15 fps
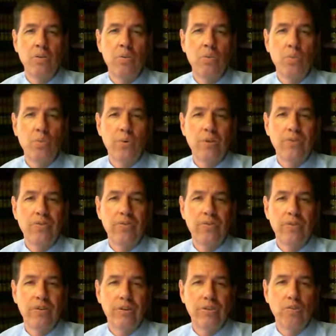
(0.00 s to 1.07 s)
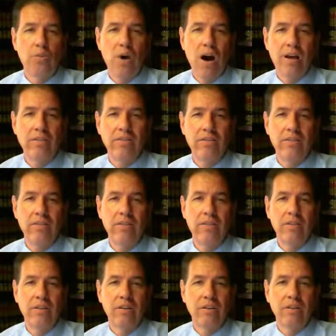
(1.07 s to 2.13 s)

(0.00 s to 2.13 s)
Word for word: willful and wanton